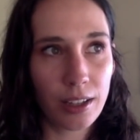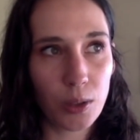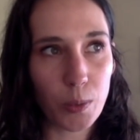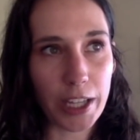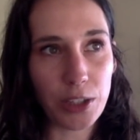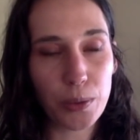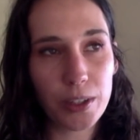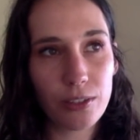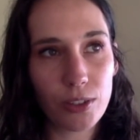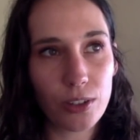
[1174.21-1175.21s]
where you were
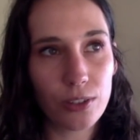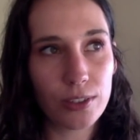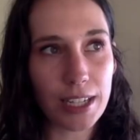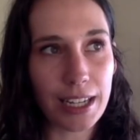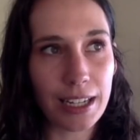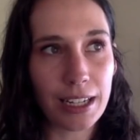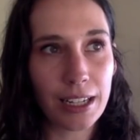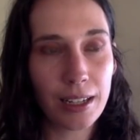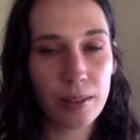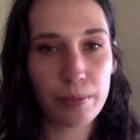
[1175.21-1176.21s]
involved in
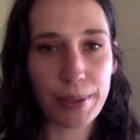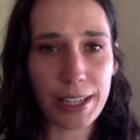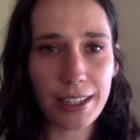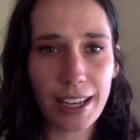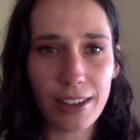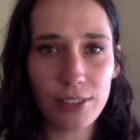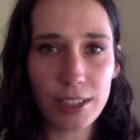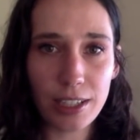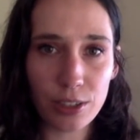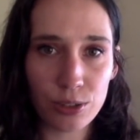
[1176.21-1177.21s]
being
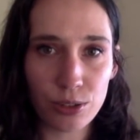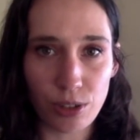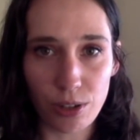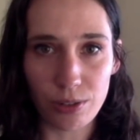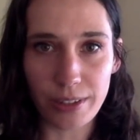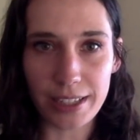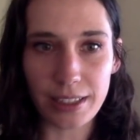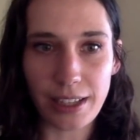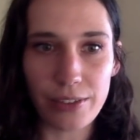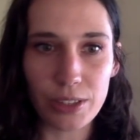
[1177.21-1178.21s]
heavily controlled at the
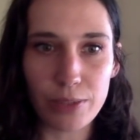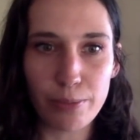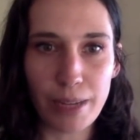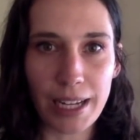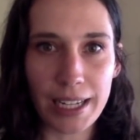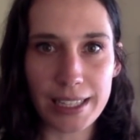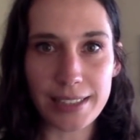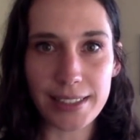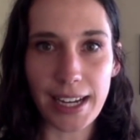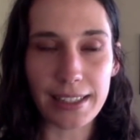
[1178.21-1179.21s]
level of mind and
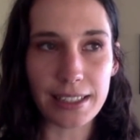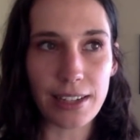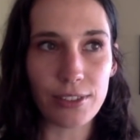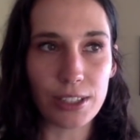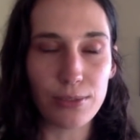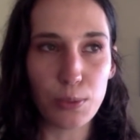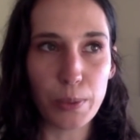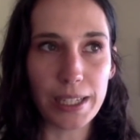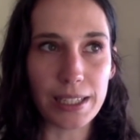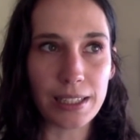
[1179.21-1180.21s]
at the level of
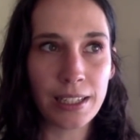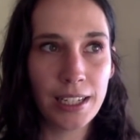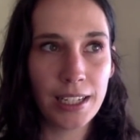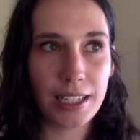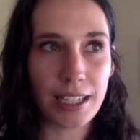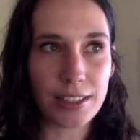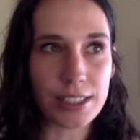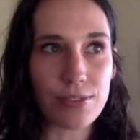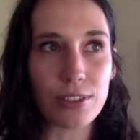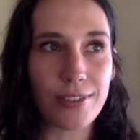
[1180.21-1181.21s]
will and at the
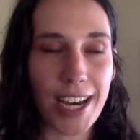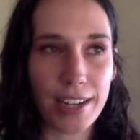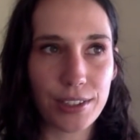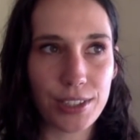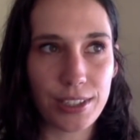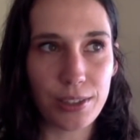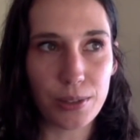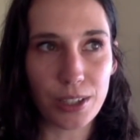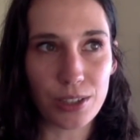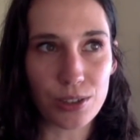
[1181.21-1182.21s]
level of action. You were
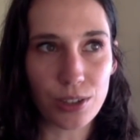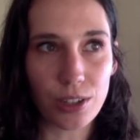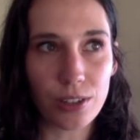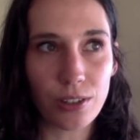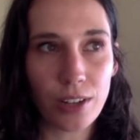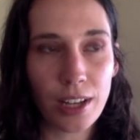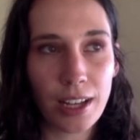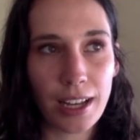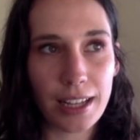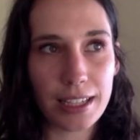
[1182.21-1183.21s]
controlled,
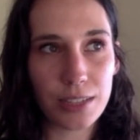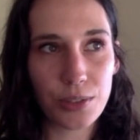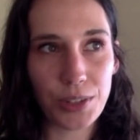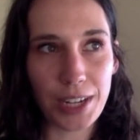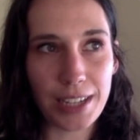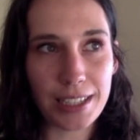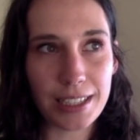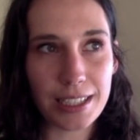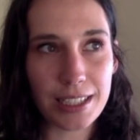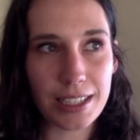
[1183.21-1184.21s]
and this created
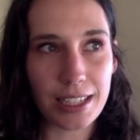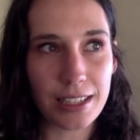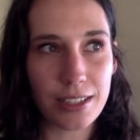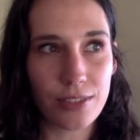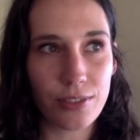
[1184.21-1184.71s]
this sense of